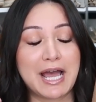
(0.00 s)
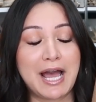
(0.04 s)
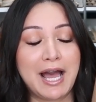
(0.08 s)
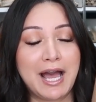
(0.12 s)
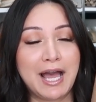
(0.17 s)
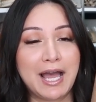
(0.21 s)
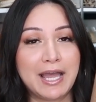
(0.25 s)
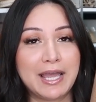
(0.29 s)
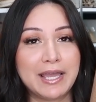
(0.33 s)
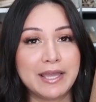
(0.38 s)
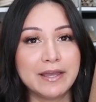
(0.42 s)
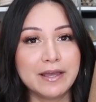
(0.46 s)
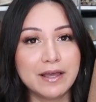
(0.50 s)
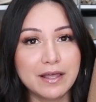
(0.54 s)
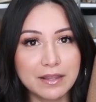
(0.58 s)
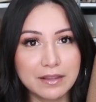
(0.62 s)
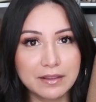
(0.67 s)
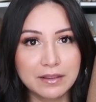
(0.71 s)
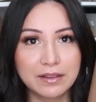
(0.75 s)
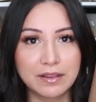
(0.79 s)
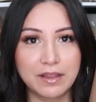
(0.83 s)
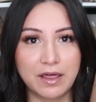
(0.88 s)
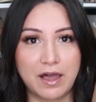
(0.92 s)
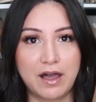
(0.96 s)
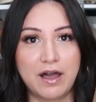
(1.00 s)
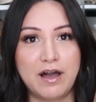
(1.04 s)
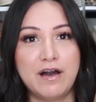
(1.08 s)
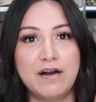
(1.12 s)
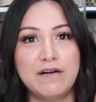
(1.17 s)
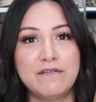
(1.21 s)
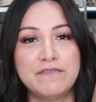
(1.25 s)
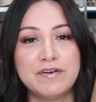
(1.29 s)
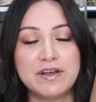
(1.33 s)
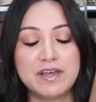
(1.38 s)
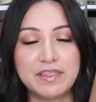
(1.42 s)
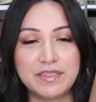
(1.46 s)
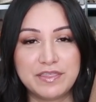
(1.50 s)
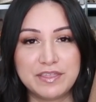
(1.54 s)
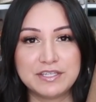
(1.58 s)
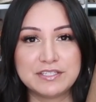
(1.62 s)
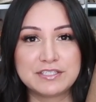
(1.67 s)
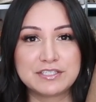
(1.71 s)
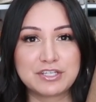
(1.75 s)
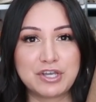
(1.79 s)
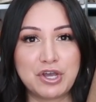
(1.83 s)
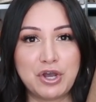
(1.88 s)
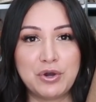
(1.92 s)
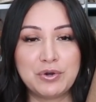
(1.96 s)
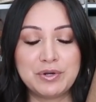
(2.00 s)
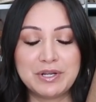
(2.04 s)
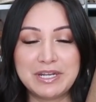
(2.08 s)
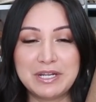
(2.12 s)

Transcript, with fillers: I love this coat,